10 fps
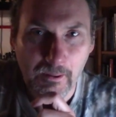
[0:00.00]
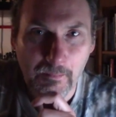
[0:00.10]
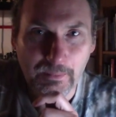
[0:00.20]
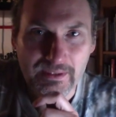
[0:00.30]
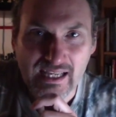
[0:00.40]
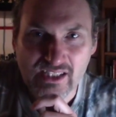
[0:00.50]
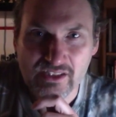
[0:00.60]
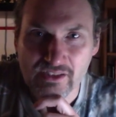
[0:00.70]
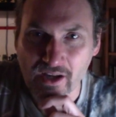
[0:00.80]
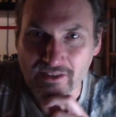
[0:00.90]
But that's
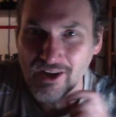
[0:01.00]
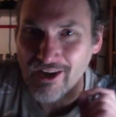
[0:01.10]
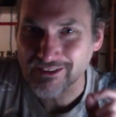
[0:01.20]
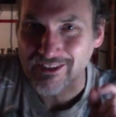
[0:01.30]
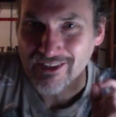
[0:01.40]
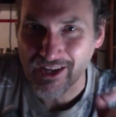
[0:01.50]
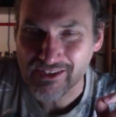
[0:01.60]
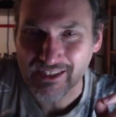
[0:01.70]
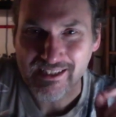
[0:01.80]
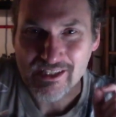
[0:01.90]
not
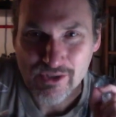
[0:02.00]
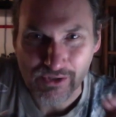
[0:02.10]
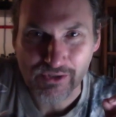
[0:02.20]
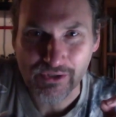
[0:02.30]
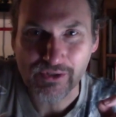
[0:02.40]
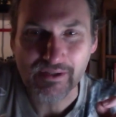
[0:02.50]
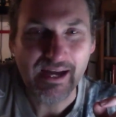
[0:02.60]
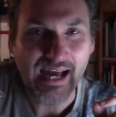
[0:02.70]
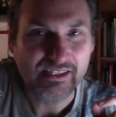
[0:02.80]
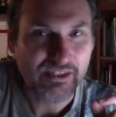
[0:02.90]
ontologically true
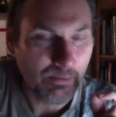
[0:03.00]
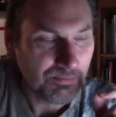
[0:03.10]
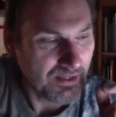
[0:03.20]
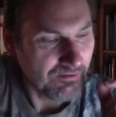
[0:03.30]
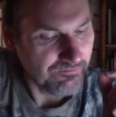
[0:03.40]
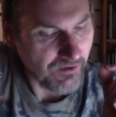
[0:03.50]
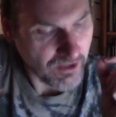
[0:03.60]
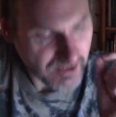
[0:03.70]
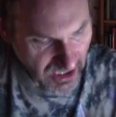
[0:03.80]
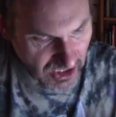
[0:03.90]
as something
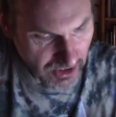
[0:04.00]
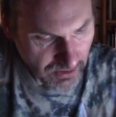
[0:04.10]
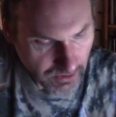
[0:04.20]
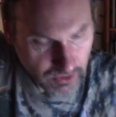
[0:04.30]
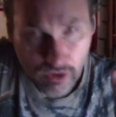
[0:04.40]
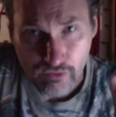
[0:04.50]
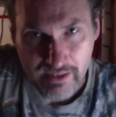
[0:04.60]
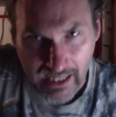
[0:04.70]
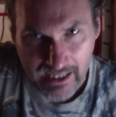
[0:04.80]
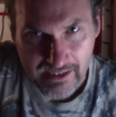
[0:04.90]
foundational to
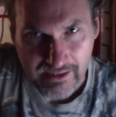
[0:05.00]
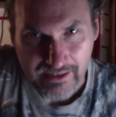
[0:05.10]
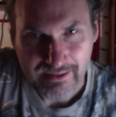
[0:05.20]
reality.